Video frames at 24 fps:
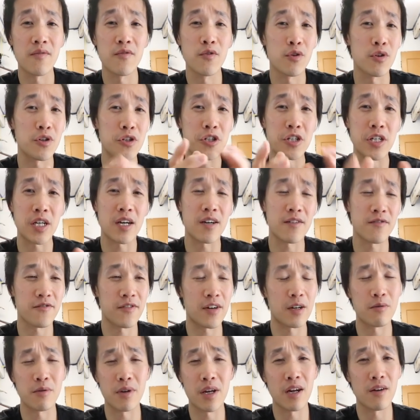if you're a chef,
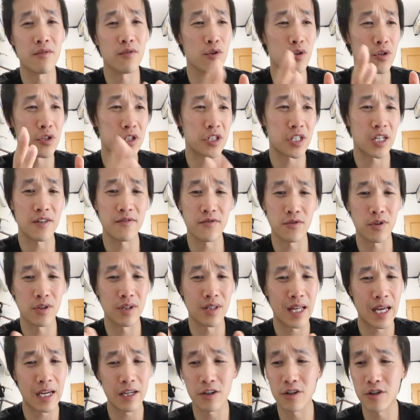I don't care if you're a chef or a
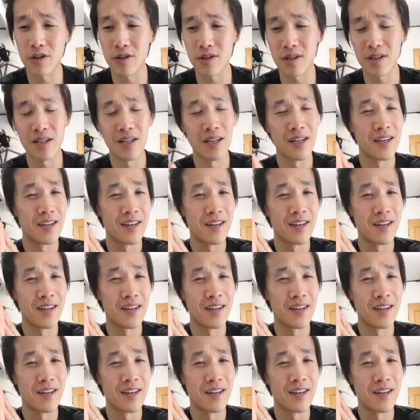line cook,